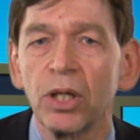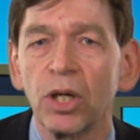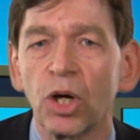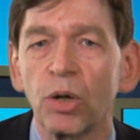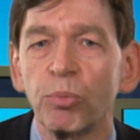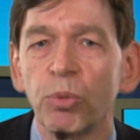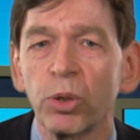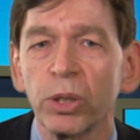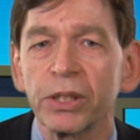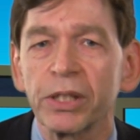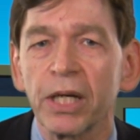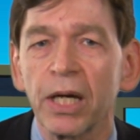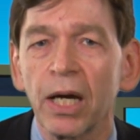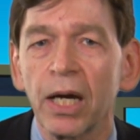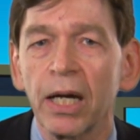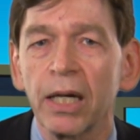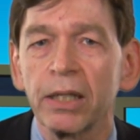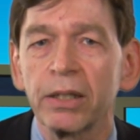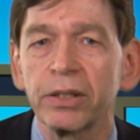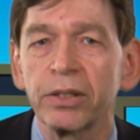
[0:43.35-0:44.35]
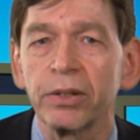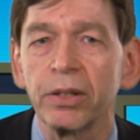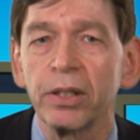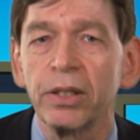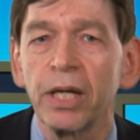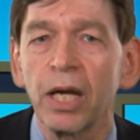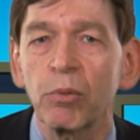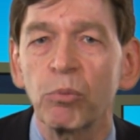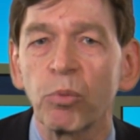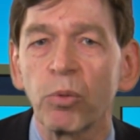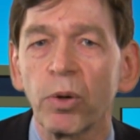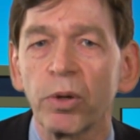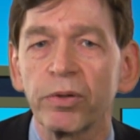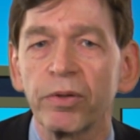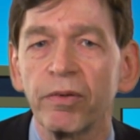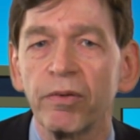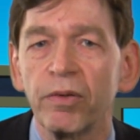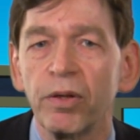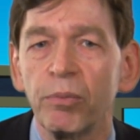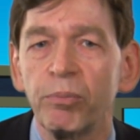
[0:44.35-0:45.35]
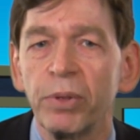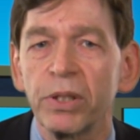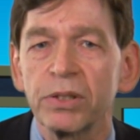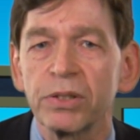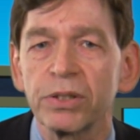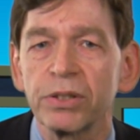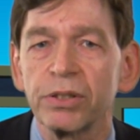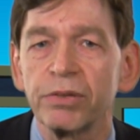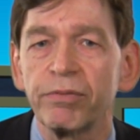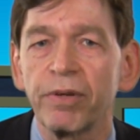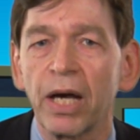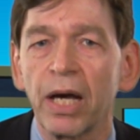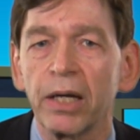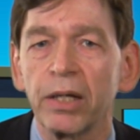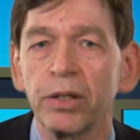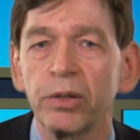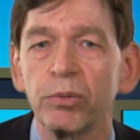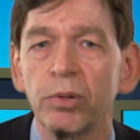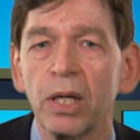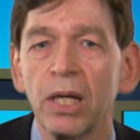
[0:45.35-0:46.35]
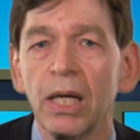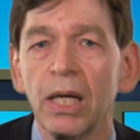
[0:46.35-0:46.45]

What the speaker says: are more tied to the net worth of their business's value